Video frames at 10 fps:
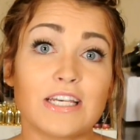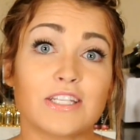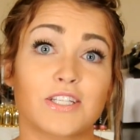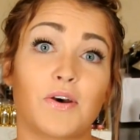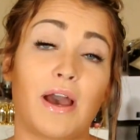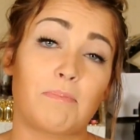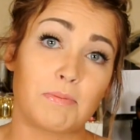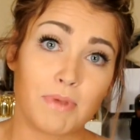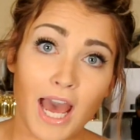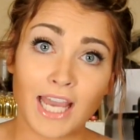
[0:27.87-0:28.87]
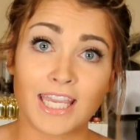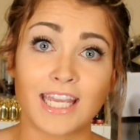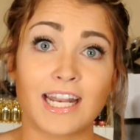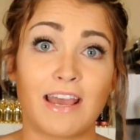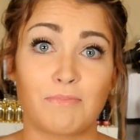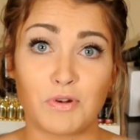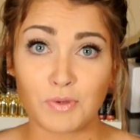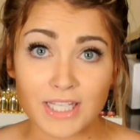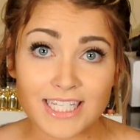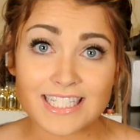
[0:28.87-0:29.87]
So I've been packing, I've been
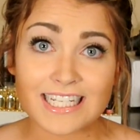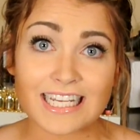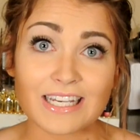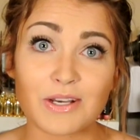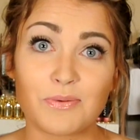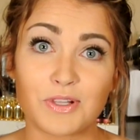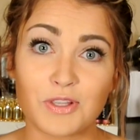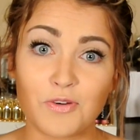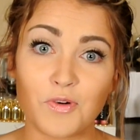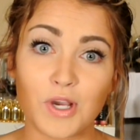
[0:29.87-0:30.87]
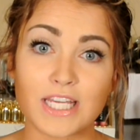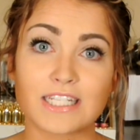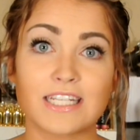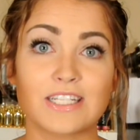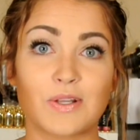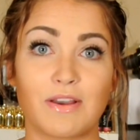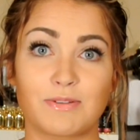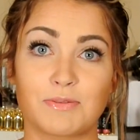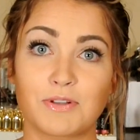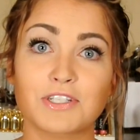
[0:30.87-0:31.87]
really sick with no voice, so I
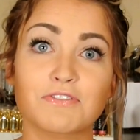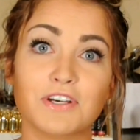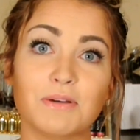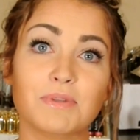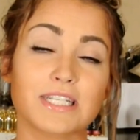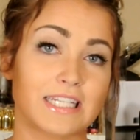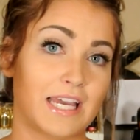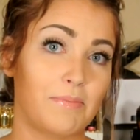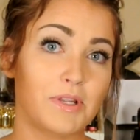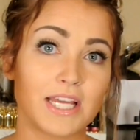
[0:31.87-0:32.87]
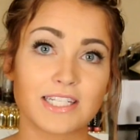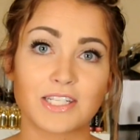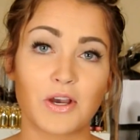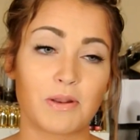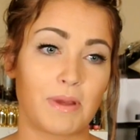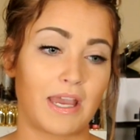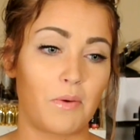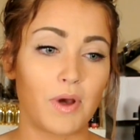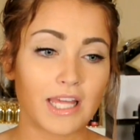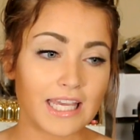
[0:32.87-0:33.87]
was supposed to film this a couple days ago and I'm like,
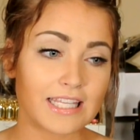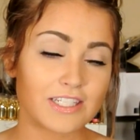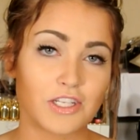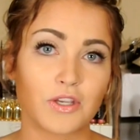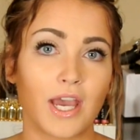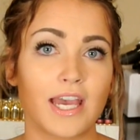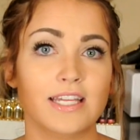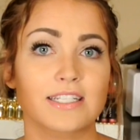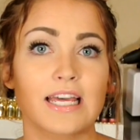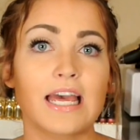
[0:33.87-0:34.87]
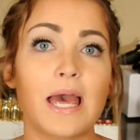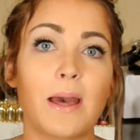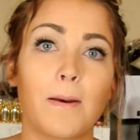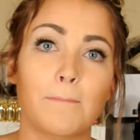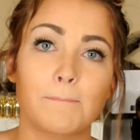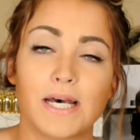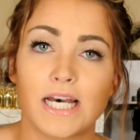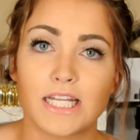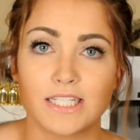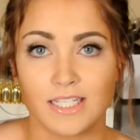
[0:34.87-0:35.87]
I want to get this to you guys,
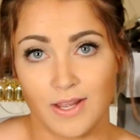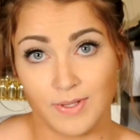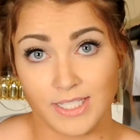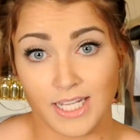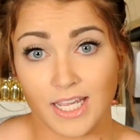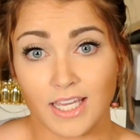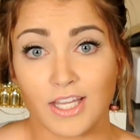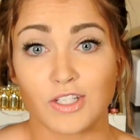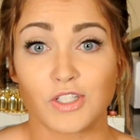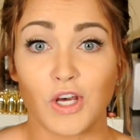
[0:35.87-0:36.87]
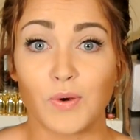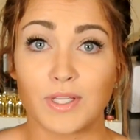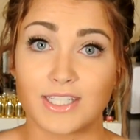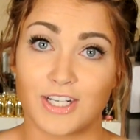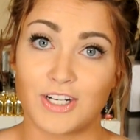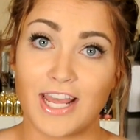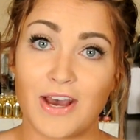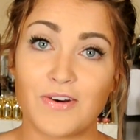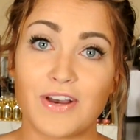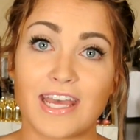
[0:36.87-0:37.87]
but I was sick, so it's here
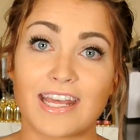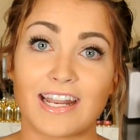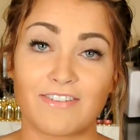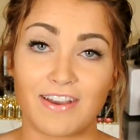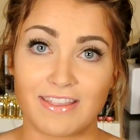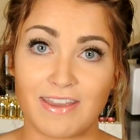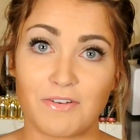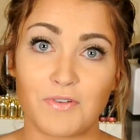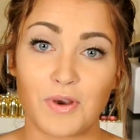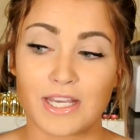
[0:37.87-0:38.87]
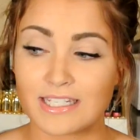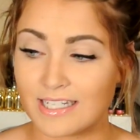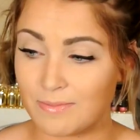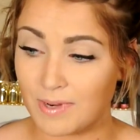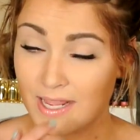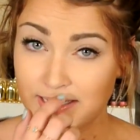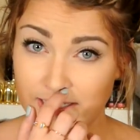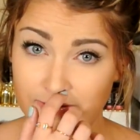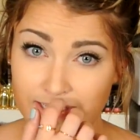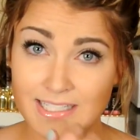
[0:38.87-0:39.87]
now and I finally have a voice, but I
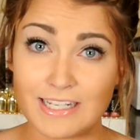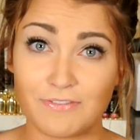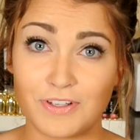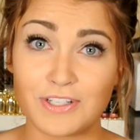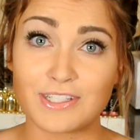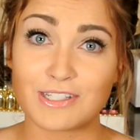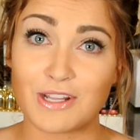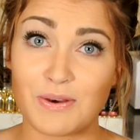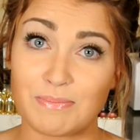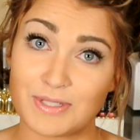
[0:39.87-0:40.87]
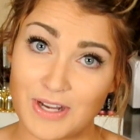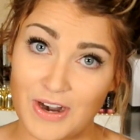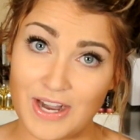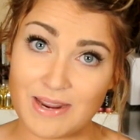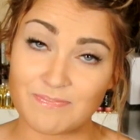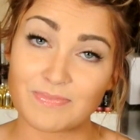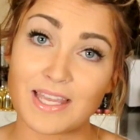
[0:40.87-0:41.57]
still have the sniffles, so I'm sorry.